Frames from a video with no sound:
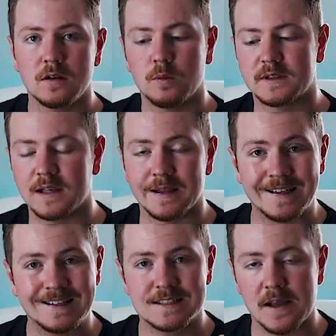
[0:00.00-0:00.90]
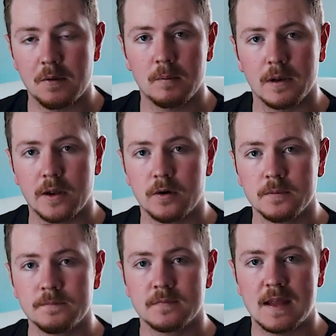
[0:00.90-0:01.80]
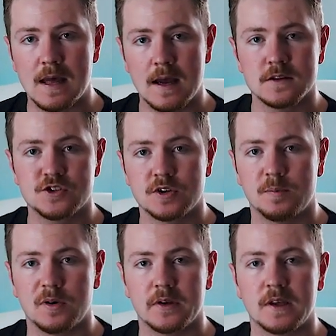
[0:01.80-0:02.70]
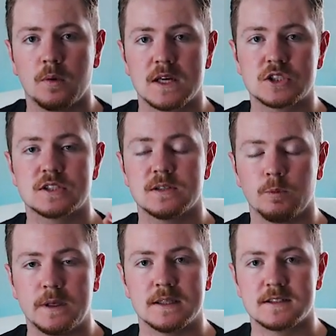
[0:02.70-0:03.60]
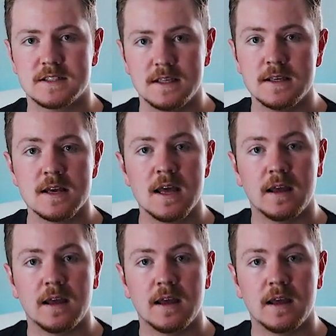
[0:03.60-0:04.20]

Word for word: with the link down below answer the booking questions and we can see